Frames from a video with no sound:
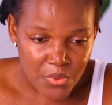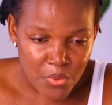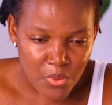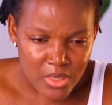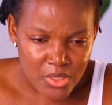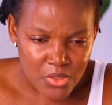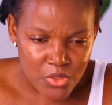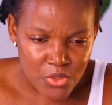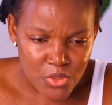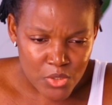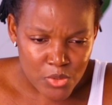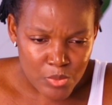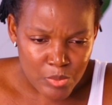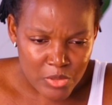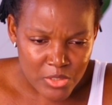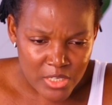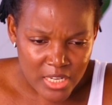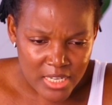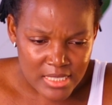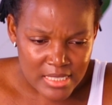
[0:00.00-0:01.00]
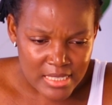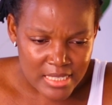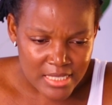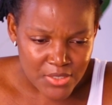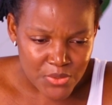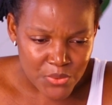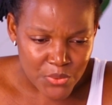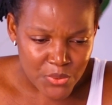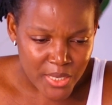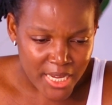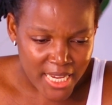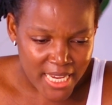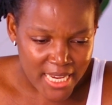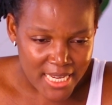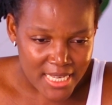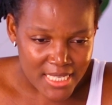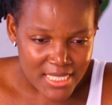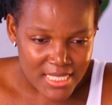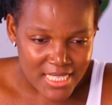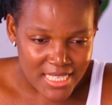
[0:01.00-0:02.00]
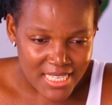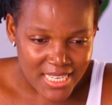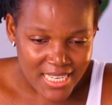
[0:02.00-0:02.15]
want to use products that you will hate,